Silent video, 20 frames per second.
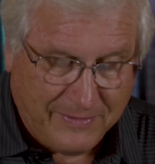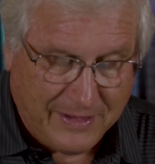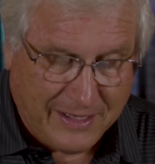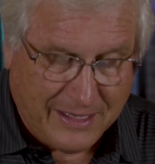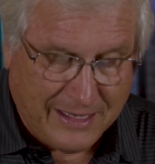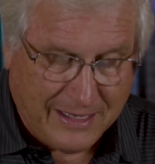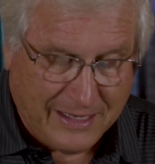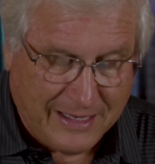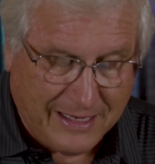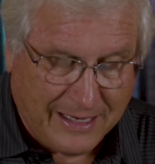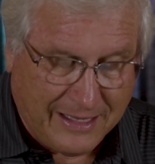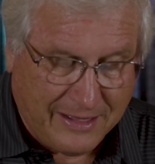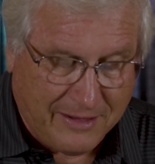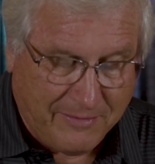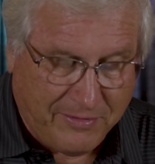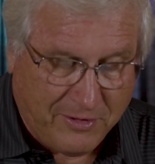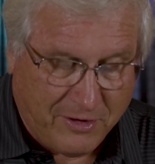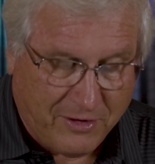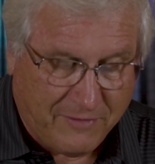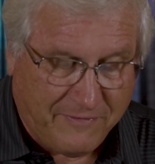
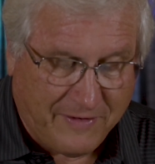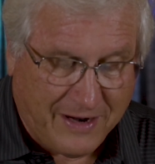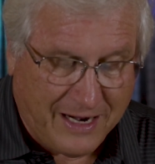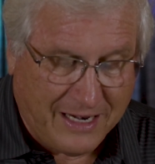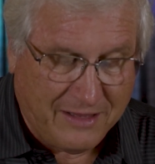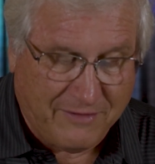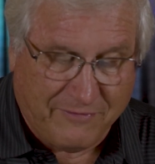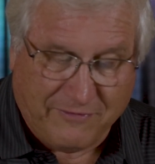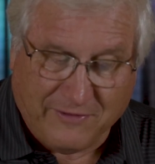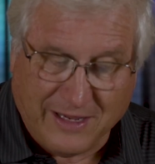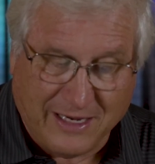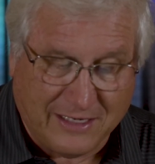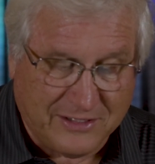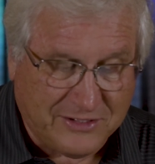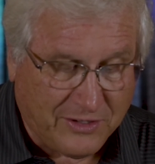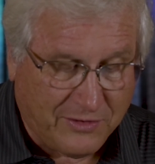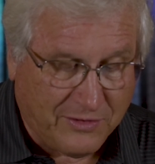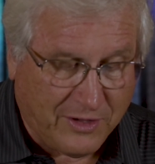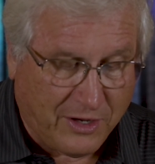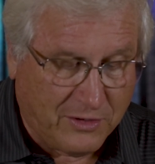the purifying of the flesh.
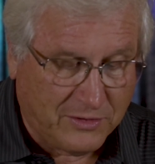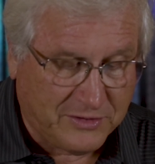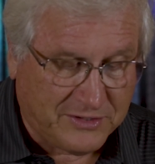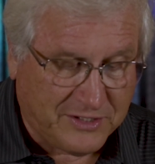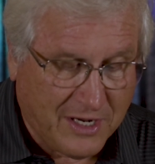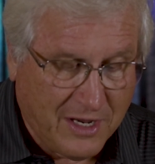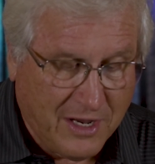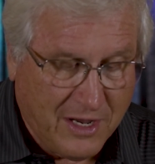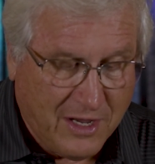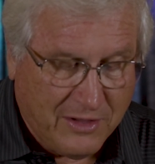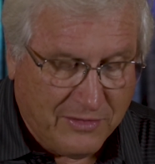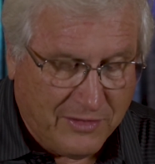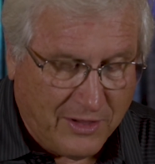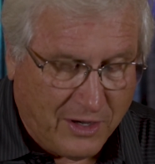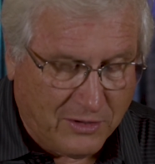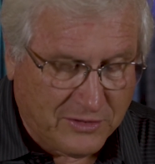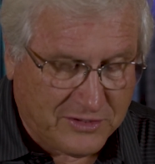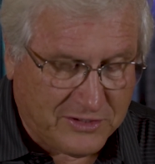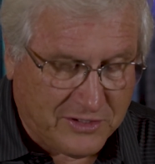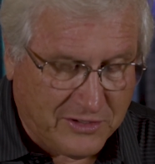So
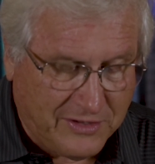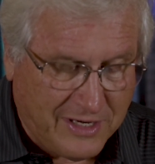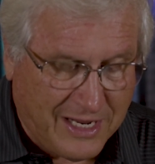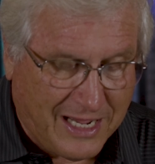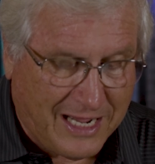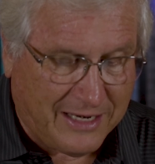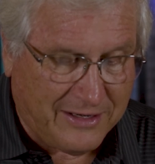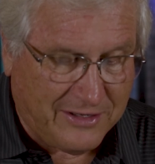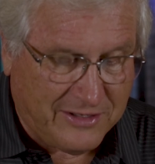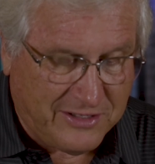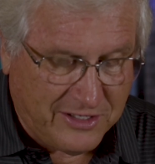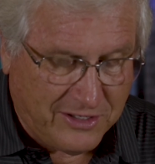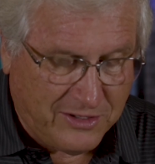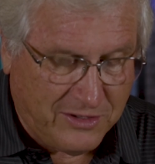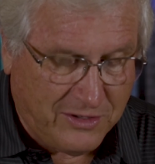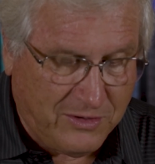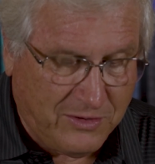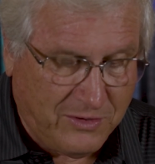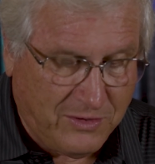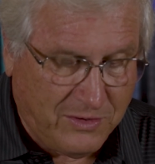those could not
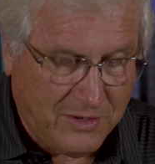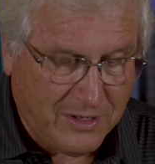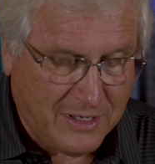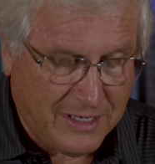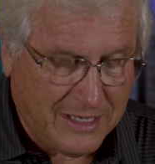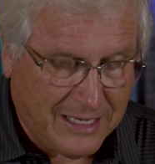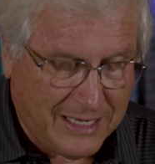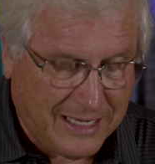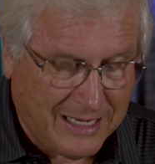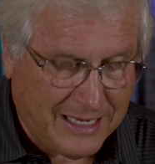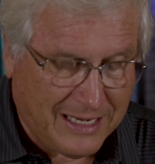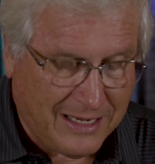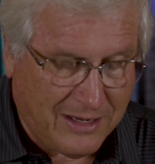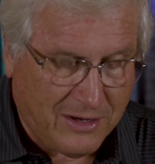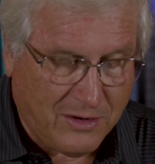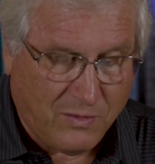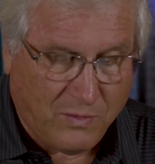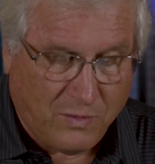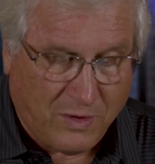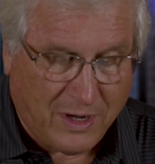do
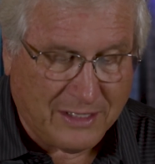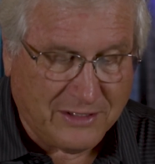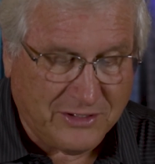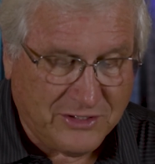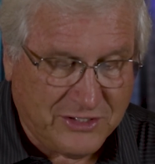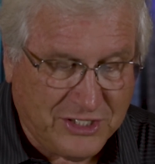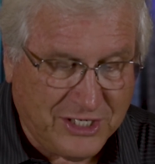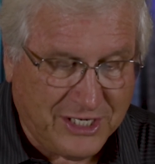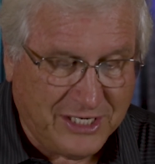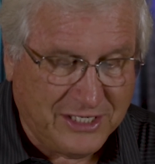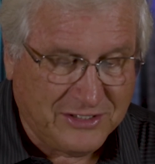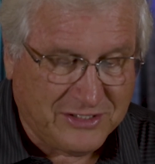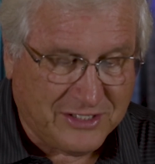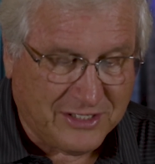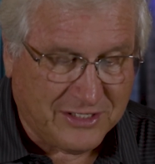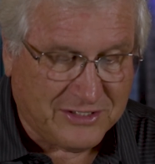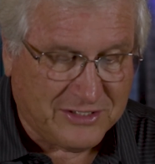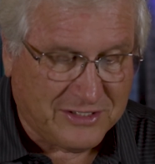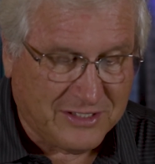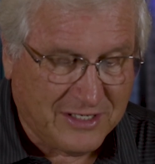what
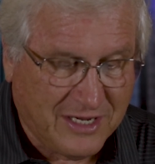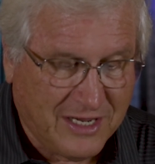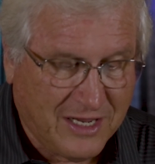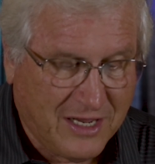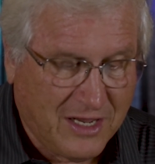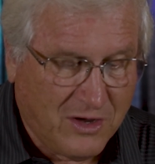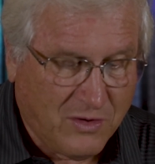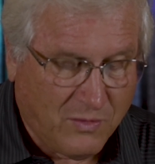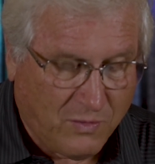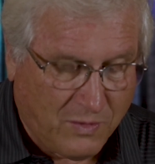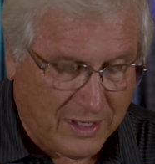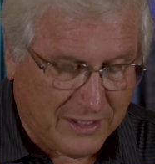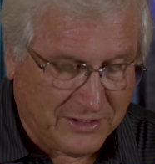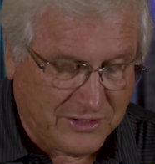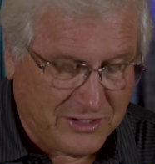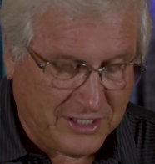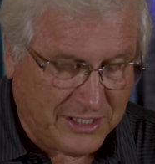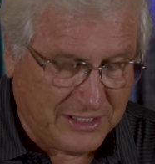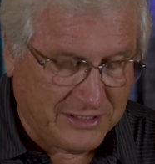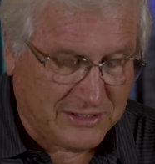Jesus
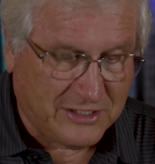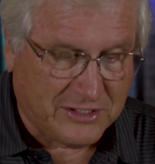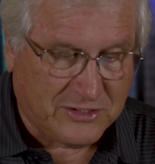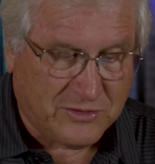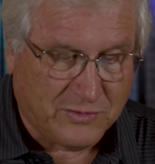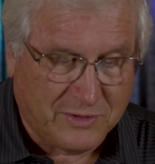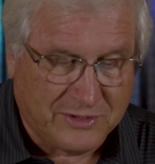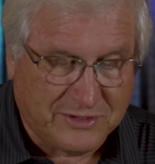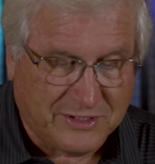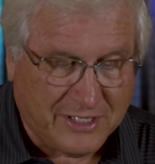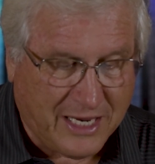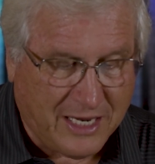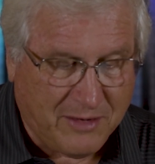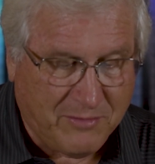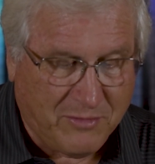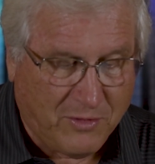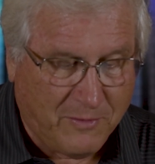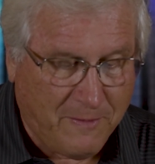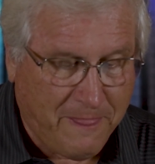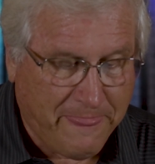was
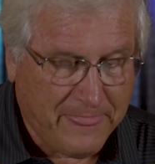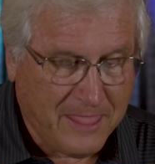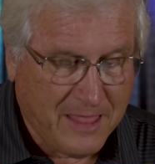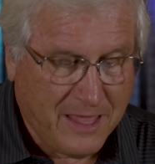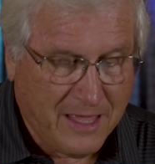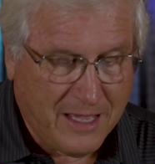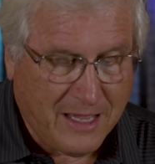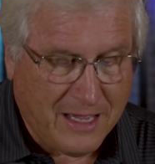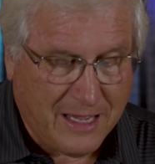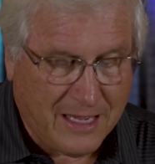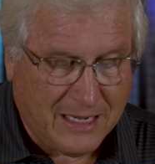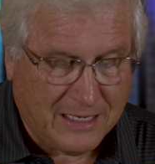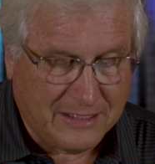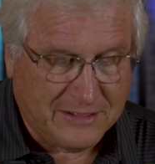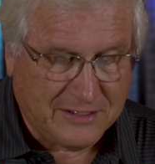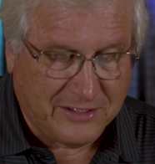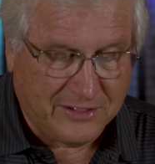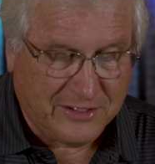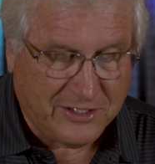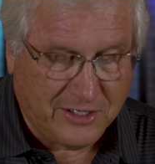able
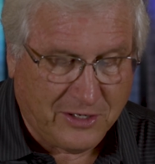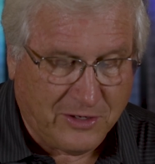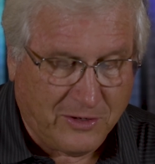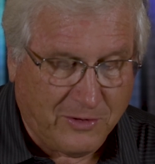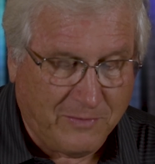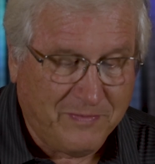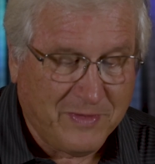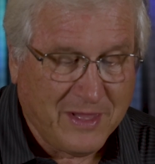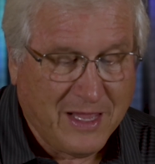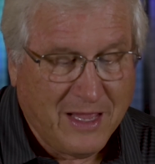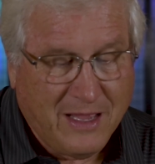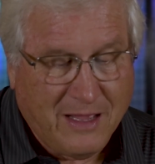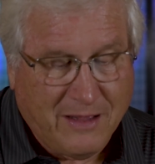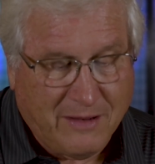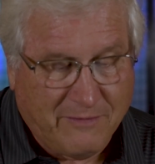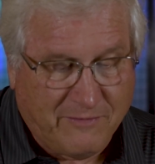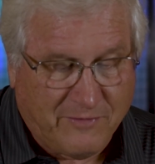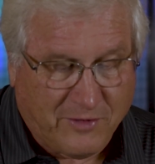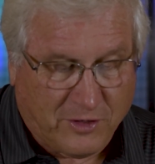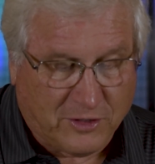to do.
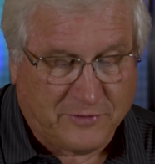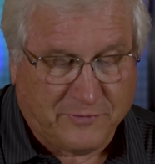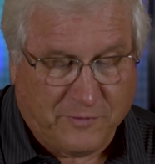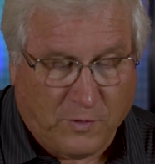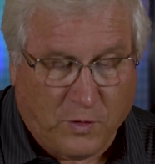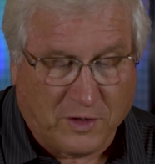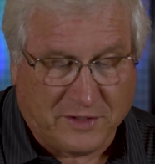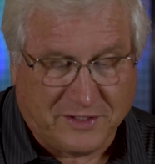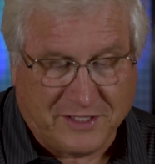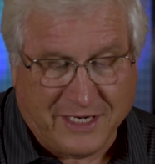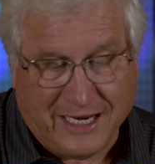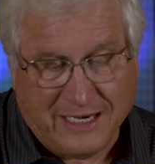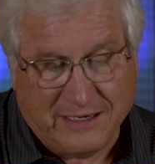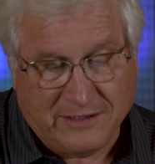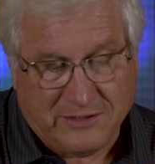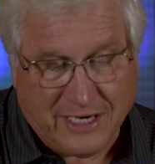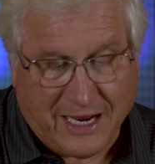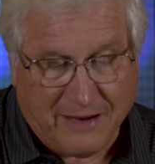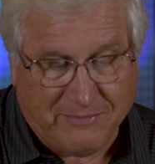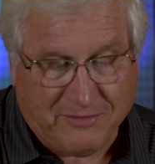Verse
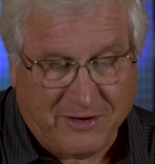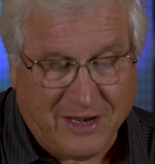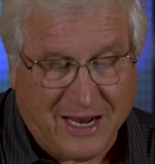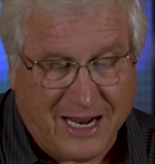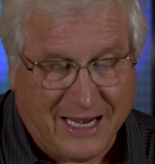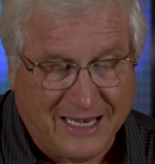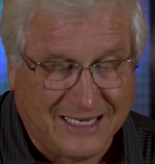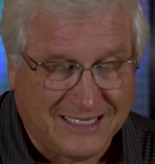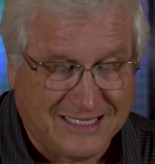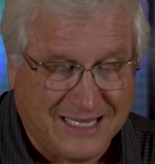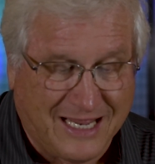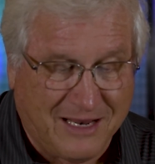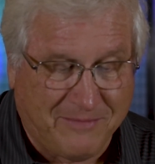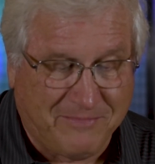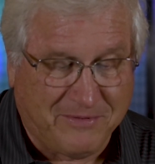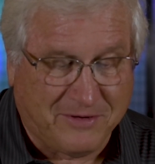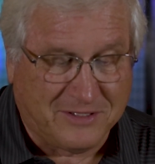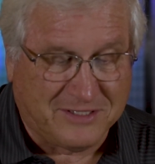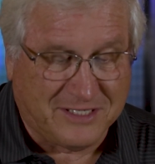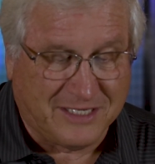14, chapter 9, it's not
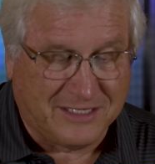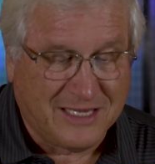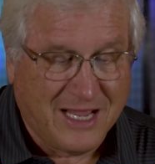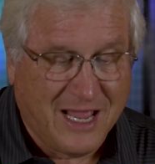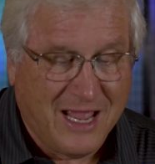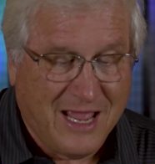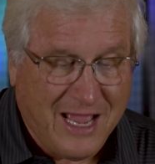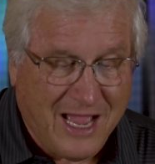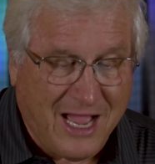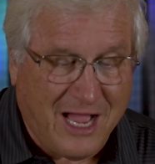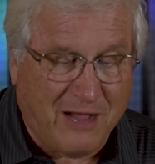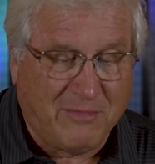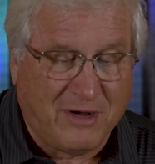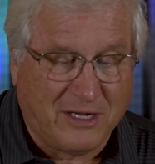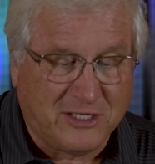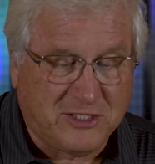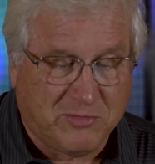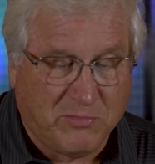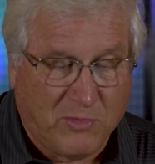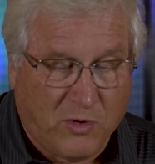up there, it says, "How
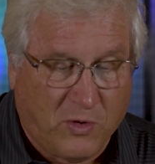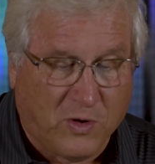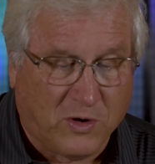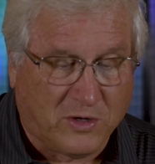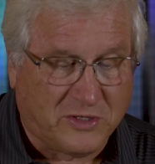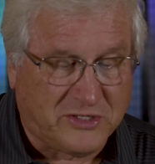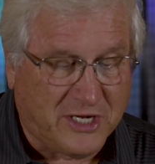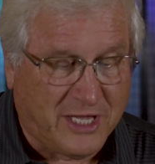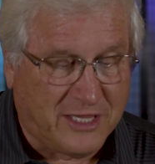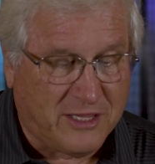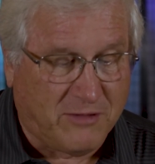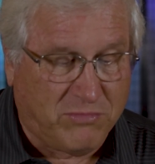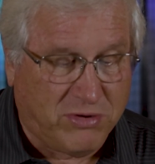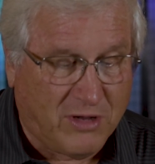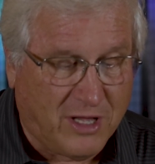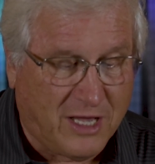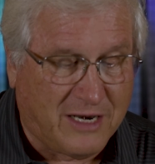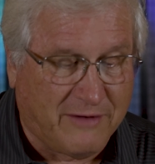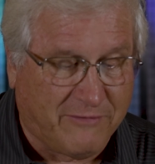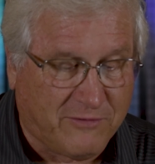much more shall the
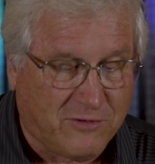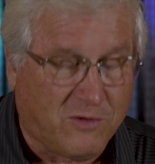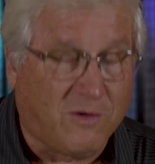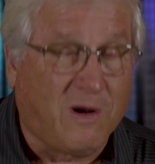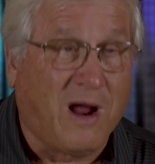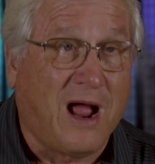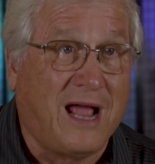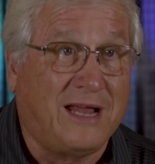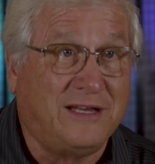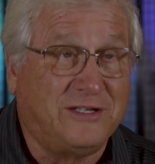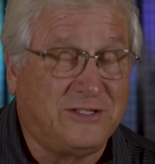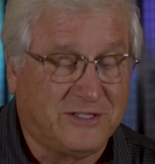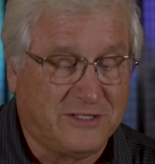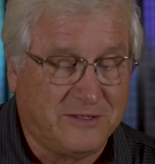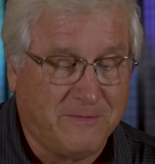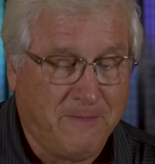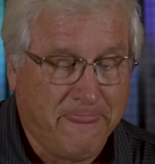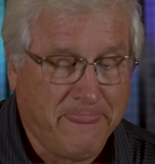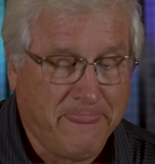blood of Christ,